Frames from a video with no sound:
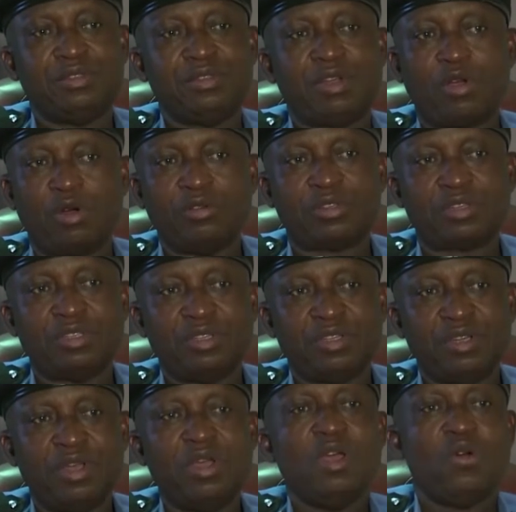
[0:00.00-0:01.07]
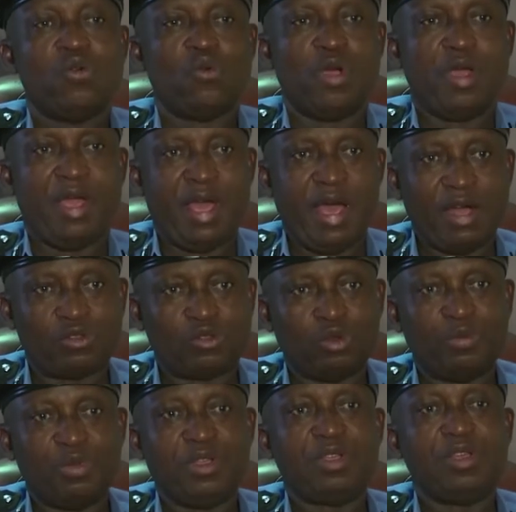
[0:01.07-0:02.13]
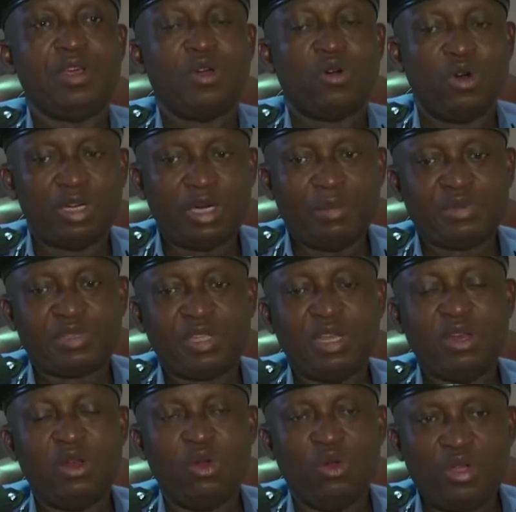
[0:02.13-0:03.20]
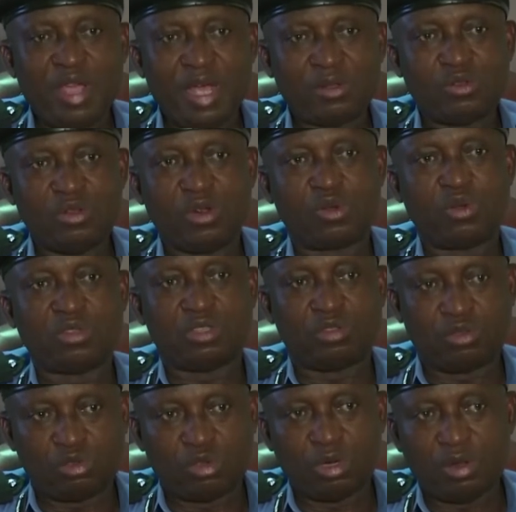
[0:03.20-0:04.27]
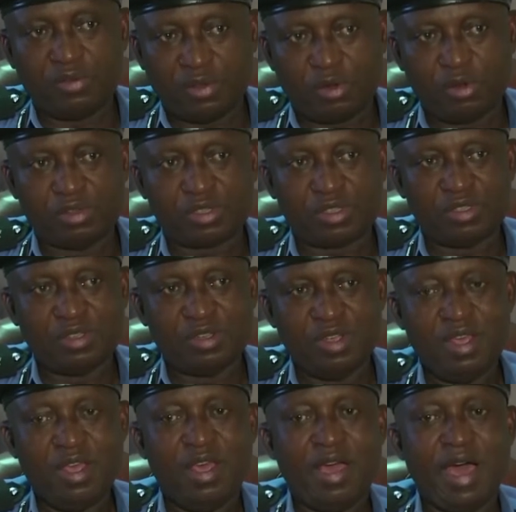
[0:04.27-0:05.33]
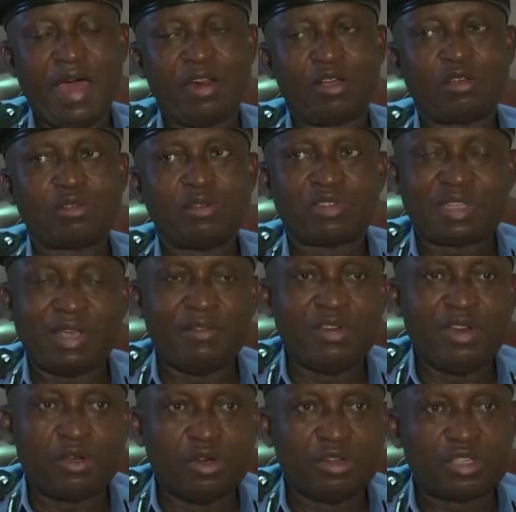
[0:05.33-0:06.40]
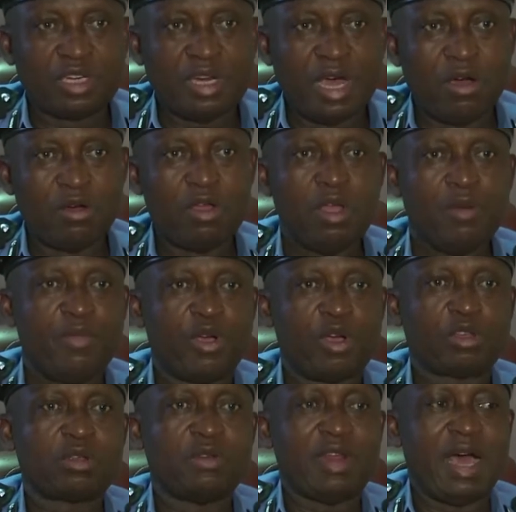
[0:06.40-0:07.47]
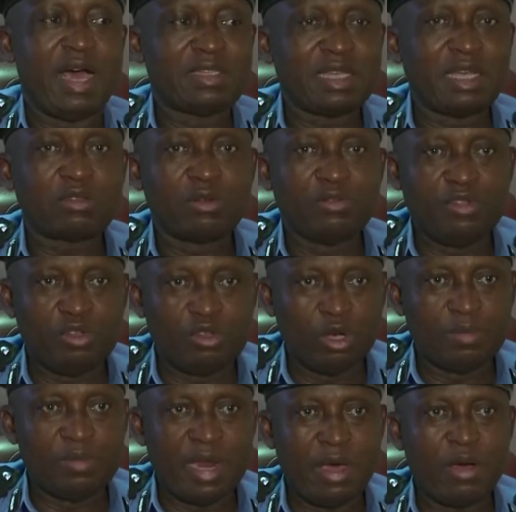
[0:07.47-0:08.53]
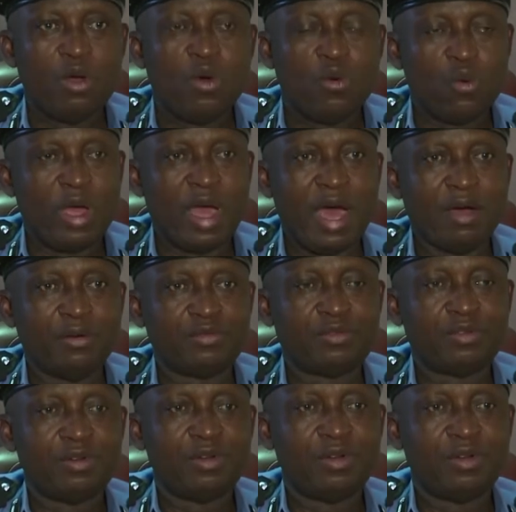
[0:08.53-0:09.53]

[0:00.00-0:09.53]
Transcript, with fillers: the country. We are to be 100% loyal to the constitution of the country. And because of serving the country now, because of the hazards of the job now we have,